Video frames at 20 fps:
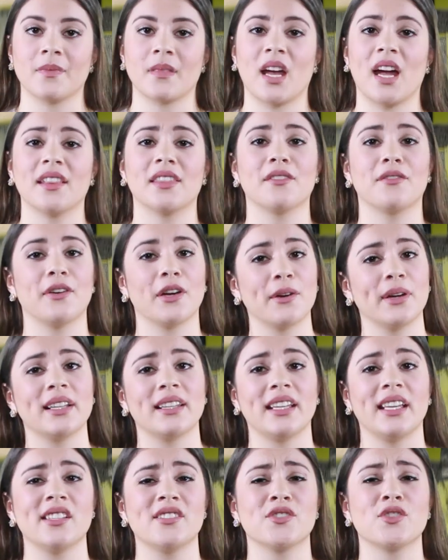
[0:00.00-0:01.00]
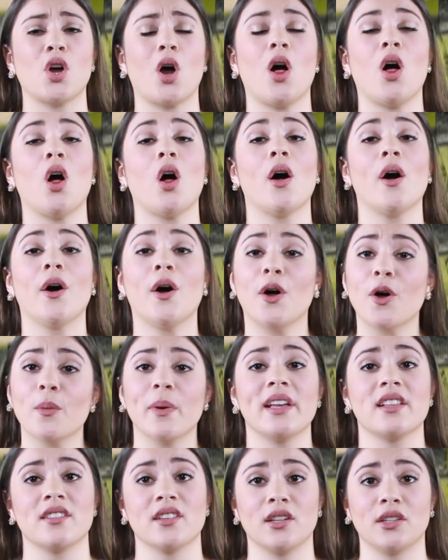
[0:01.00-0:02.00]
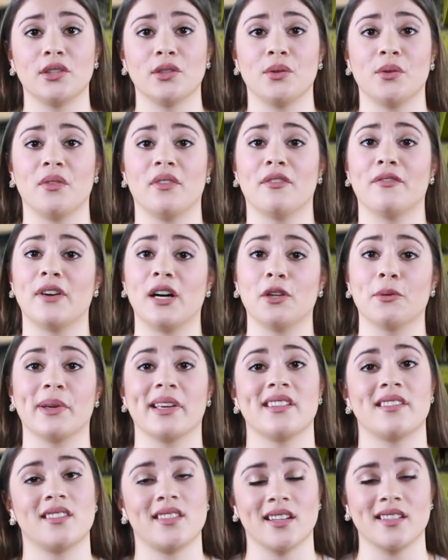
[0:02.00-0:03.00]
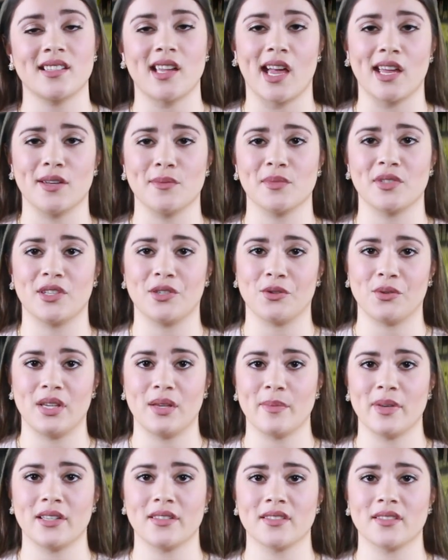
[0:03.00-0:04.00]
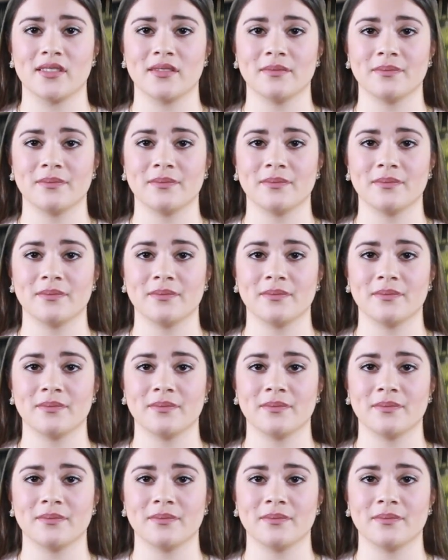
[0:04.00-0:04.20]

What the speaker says: At the very least, always include the following 6 items in your emails.